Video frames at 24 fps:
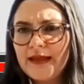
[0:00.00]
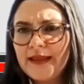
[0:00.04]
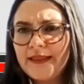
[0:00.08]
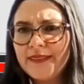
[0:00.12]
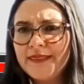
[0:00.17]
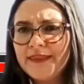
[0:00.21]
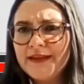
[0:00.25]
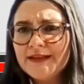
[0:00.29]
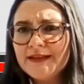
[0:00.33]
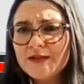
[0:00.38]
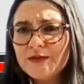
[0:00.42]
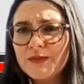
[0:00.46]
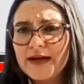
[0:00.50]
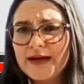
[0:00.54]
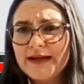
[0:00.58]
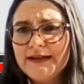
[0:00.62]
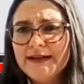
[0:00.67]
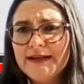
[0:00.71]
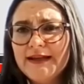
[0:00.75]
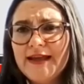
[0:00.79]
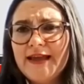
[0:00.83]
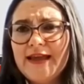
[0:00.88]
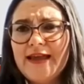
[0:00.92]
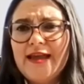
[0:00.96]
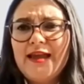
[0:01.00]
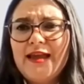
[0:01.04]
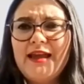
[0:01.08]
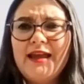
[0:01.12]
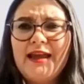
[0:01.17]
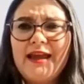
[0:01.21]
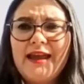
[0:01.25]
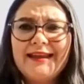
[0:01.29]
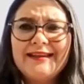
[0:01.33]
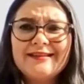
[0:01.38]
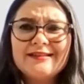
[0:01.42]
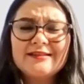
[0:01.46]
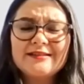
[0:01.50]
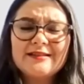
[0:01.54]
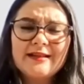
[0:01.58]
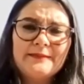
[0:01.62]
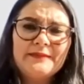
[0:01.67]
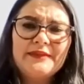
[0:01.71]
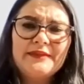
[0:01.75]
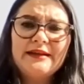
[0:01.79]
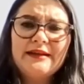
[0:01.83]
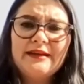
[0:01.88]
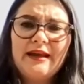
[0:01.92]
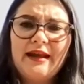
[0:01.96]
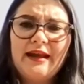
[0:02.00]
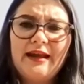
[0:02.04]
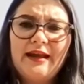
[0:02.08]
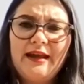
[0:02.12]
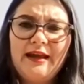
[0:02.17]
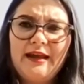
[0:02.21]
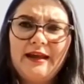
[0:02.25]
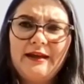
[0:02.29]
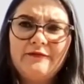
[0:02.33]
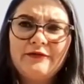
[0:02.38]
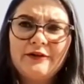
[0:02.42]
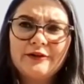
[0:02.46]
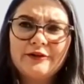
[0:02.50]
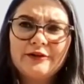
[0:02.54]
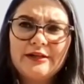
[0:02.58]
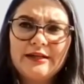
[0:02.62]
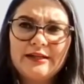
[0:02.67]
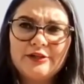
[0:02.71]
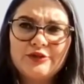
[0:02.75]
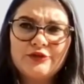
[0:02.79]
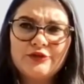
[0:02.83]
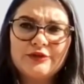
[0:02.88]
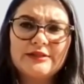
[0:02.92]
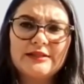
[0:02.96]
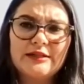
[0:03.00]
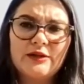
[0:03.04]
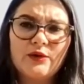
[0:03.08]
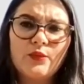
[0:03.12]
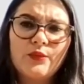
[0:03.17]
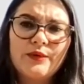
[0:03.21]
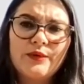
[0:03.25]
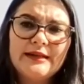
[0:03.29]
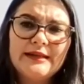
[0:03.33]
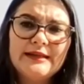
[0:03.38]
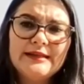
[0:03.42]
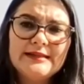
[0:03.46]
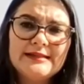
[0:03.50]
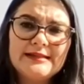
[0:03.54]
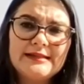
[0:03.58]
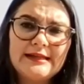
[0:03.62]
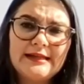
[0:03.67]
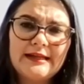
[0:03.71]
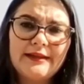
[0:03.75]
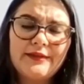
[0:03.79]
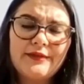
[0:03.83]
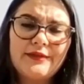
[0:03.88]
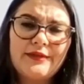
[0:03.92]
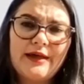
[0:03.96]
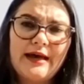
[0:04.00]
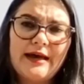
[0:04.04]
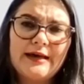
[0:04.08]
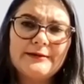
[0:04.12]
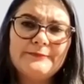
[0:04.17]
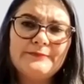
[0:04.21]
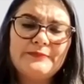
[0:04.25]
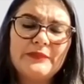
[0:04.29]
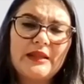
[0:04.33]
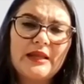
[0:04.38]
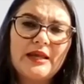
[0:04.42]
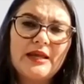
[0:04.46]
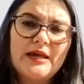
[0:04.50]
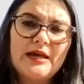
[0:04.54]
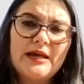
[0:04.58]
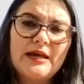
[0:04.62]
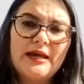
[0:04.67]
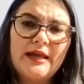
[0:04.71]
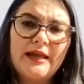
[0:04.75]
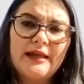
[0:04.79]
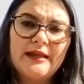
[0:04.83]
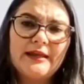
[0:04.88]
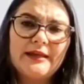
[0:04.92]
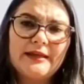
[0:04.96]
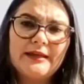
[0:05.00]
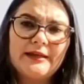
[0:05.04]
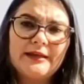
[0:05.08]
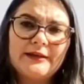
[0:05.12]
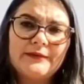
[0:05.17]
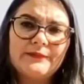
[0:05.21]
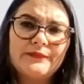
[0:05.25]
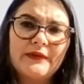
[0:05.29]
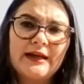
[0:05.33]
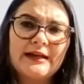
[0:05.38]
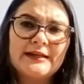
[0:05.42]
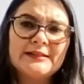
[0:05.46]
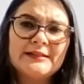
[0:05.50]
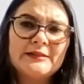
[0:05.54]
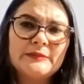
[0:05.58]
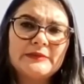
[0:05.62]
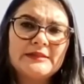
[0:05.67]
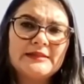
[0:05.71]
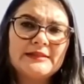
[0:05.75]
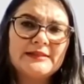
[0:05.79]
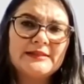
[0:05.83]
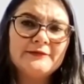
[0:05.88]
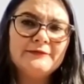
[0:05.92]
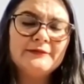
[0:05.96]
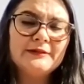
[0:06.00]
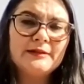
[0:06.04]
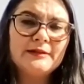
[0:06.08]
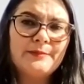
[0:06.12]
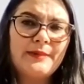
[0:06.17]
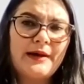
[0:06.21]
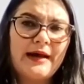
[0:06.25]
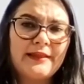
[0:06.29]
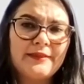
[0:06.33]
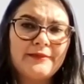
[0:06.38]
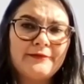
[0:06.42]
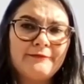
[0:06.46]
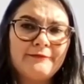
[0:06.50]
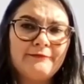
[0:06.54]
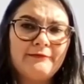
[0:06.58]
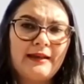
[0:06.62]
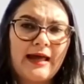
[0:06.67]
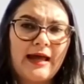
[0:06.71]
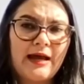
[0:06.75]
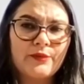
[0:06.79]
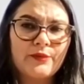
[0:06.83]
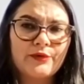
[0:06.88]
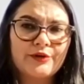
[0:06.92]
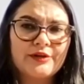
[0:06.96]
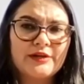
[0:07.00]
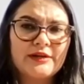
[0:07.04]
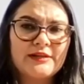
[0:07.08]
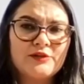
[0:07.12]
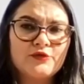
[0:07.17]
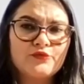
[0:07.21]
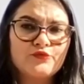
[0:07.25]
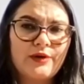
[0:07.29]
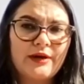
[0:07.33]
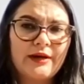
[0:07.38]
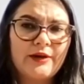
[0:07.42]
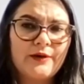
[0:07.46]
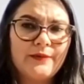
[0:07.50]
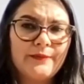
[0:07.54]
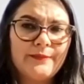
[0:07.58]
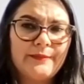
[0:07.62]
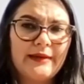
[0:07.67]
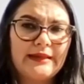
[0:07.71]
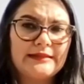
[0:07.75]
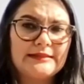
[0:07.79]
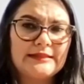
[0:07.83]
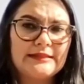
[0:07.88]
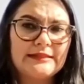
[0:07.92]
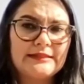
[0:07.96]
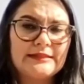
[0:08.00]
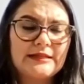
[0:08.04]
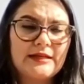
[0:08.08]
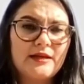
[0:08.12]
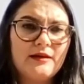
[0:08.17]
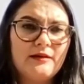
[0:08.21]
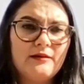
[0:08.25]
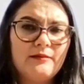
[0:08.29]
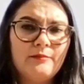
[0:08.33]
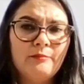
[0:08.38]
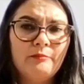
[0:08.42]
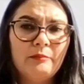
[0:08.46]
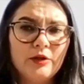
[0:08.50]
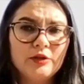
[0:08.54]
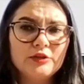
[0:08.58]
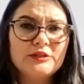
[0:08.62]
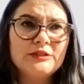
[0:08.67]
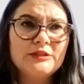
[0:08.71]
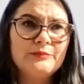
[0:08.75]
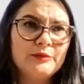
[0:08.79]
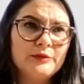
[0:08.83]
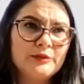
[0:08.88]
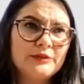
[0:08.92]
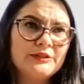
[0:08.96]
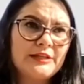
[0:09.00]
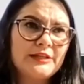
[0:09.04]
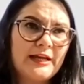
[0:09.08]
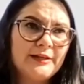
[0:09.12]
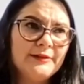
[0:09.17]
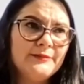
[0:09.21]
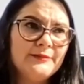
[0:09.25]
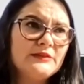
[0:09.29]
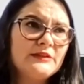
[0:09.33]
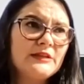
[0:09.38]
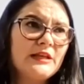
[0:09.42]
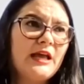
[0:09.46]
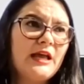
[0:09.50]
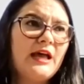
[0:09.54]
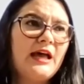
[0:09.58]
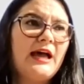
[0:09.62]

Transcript: This one, it's something very interesting. When I see that a specific bad flower is recommended multiple times,